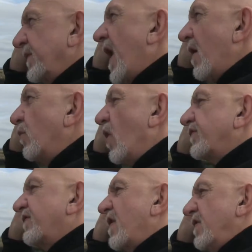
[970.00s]
that
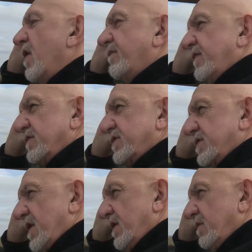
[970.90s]
was very obvious
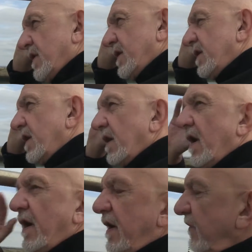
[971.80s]
straight away, and
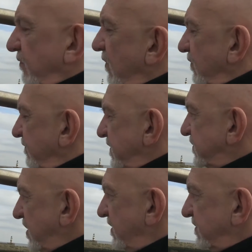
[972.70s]
I guess what we've
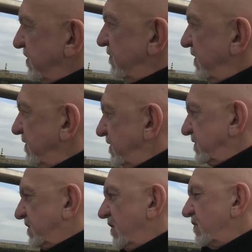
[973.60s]
been trying to do in
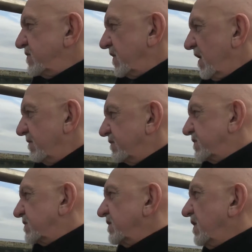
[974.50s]
these ghost
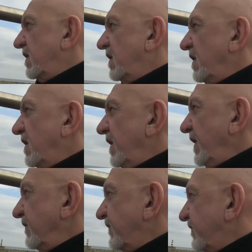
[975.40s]
labs
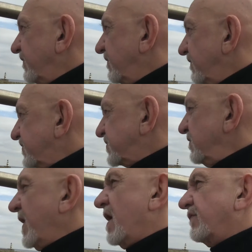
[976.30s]
is
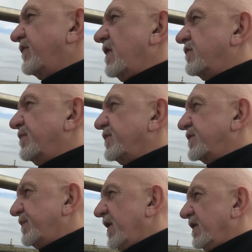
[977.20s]
somehow set up a
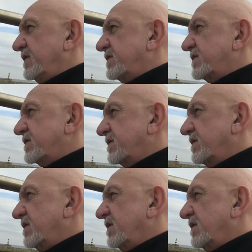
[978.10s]
space